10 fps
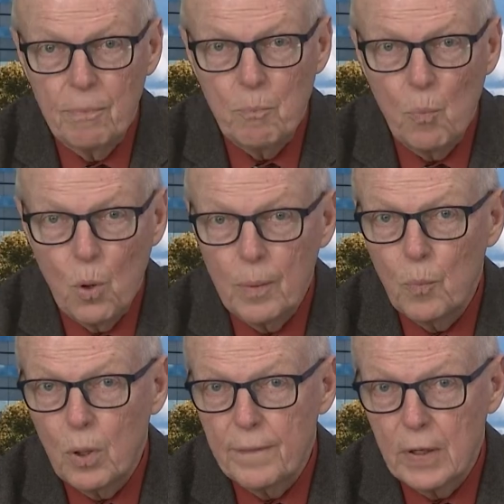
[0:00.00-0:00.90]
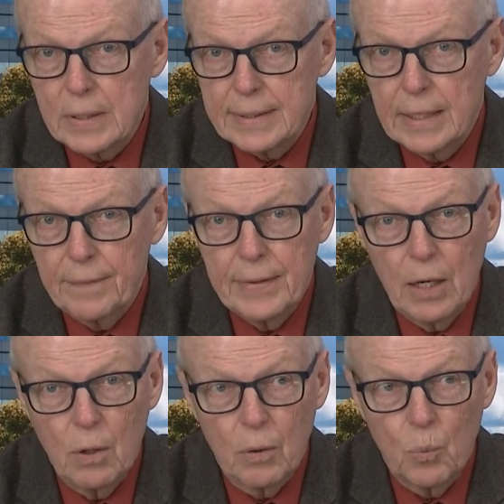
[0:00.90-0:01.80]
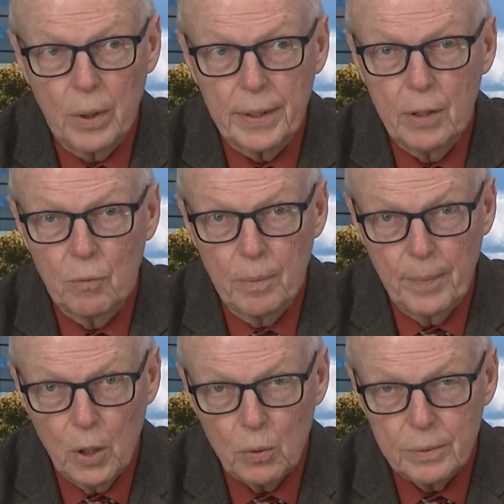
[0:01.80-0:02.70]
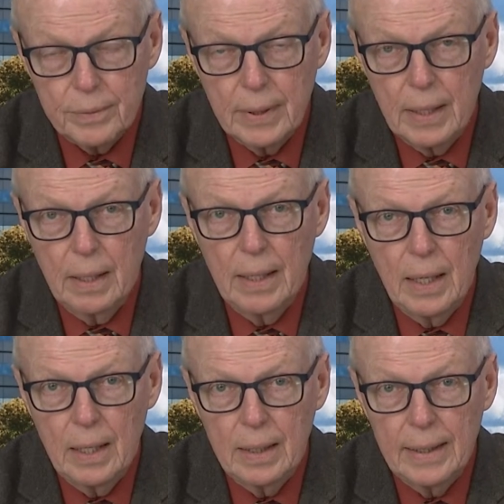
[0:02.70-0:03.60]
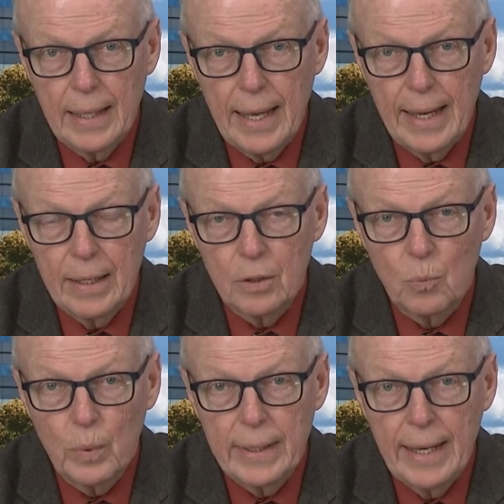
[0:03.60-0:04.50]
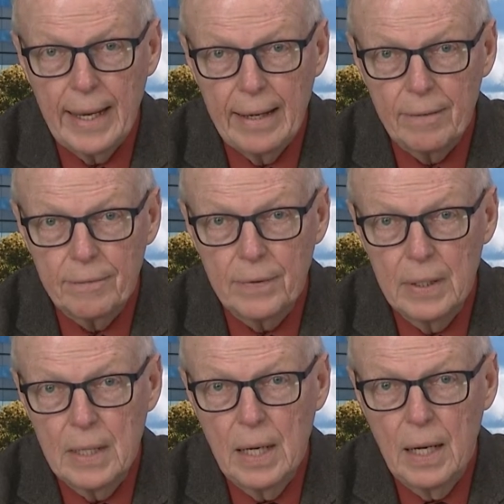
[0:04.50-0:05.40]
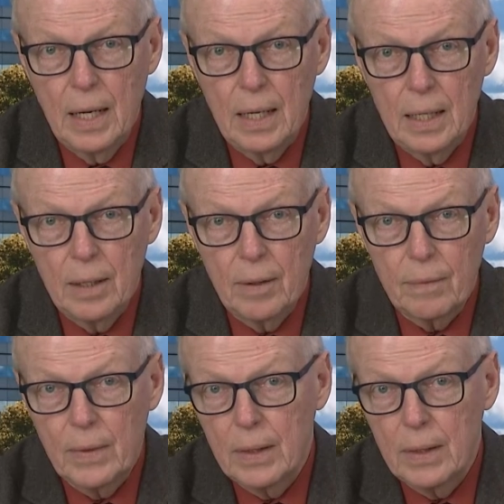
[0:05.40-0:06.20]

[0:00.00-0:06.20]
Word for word: more and more of our staff now are working remote, uh, and we have uh,